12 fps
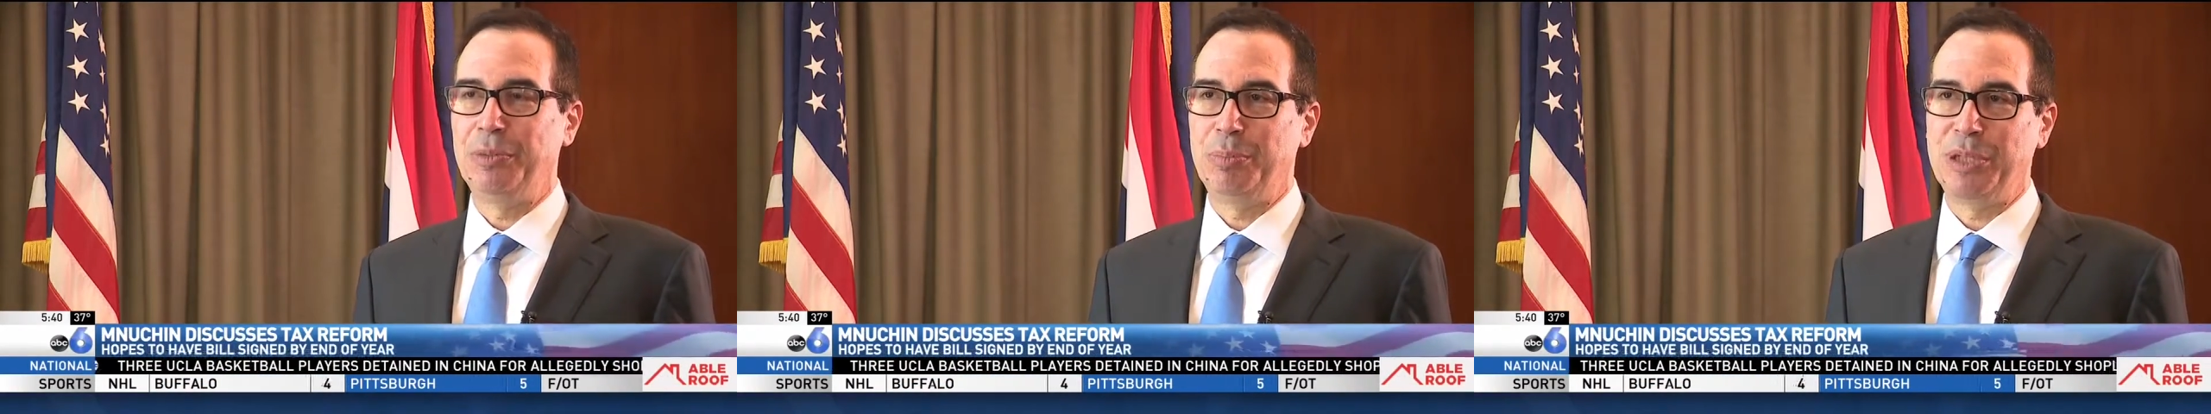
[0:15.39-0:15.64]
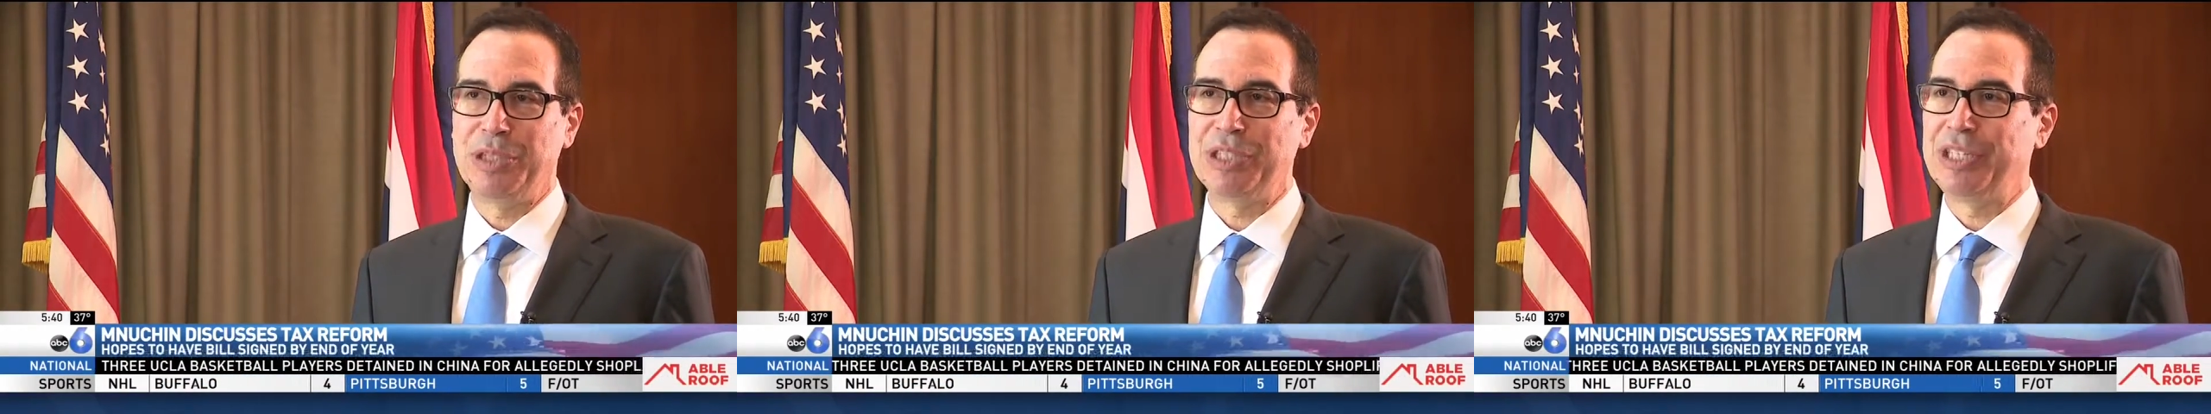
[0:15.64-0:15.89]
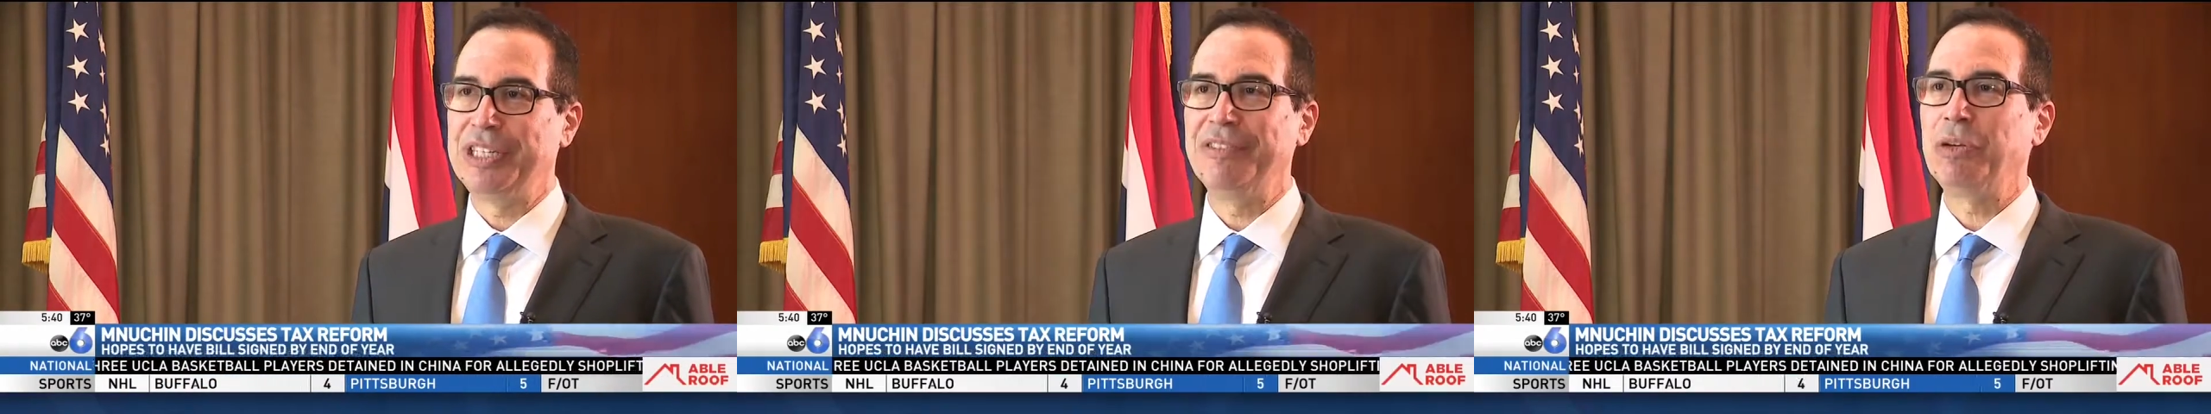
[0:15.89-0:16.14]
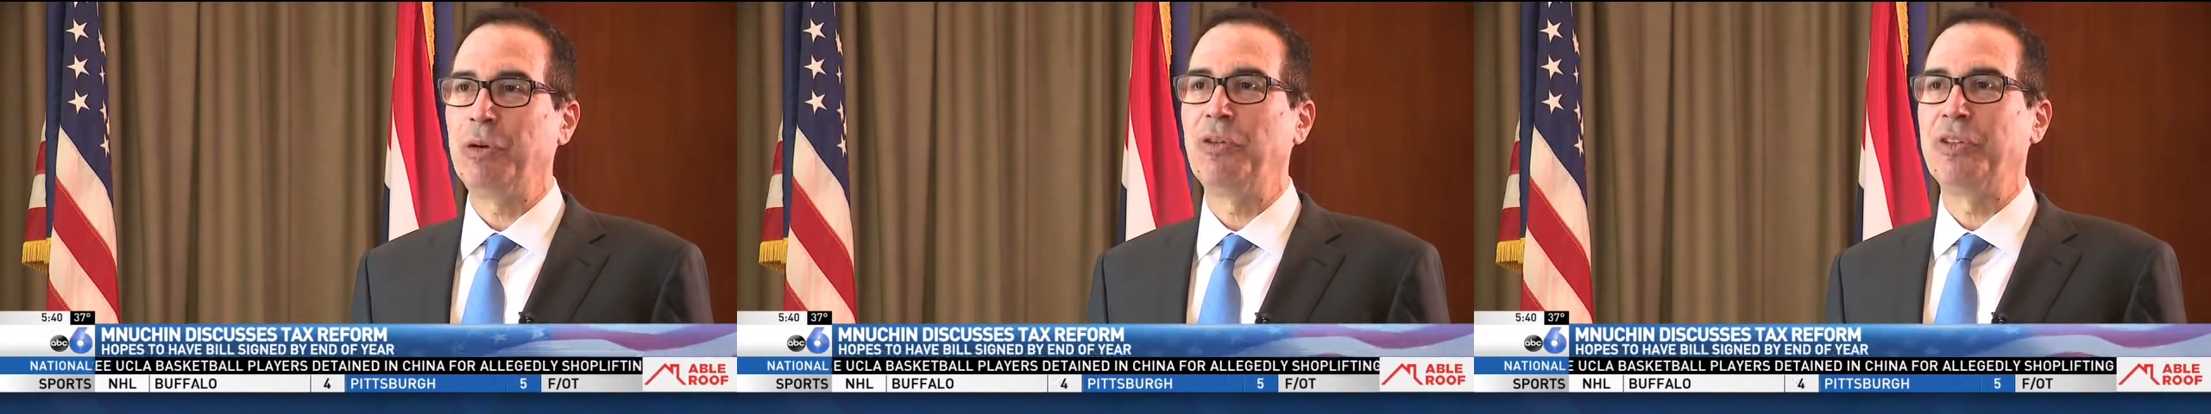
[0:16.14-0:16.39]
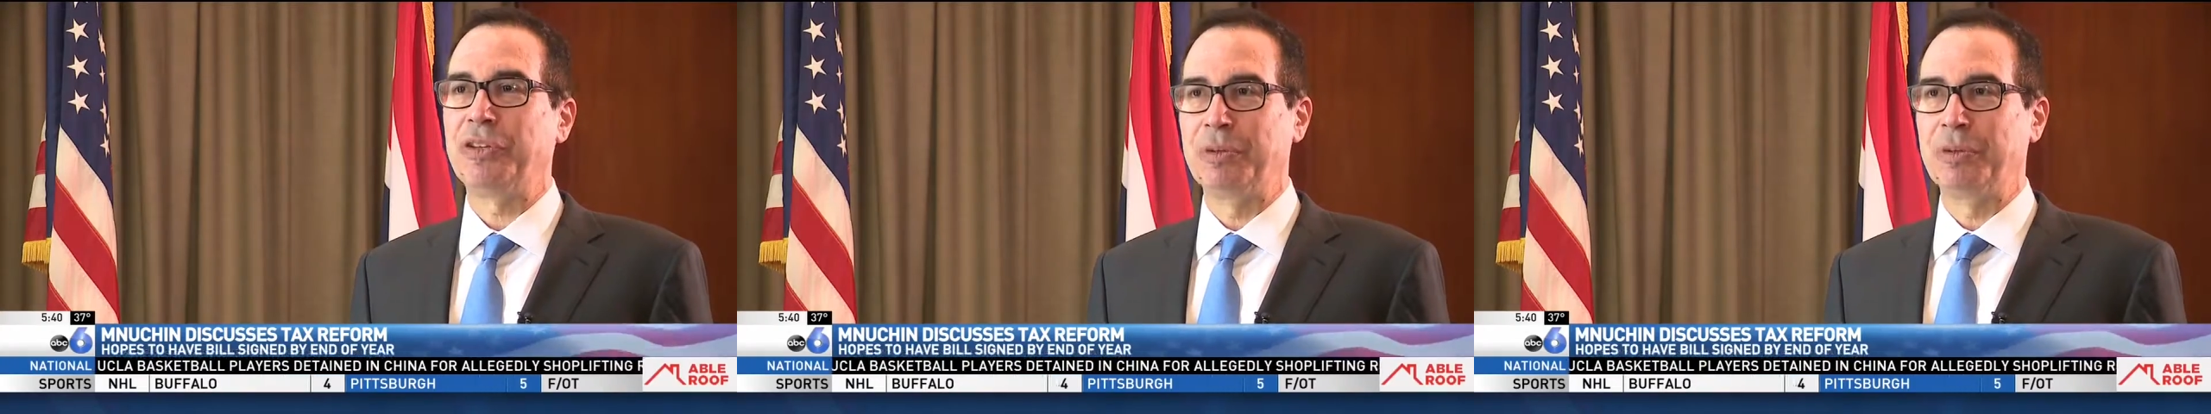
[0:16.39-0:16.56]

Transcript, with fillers: but given all the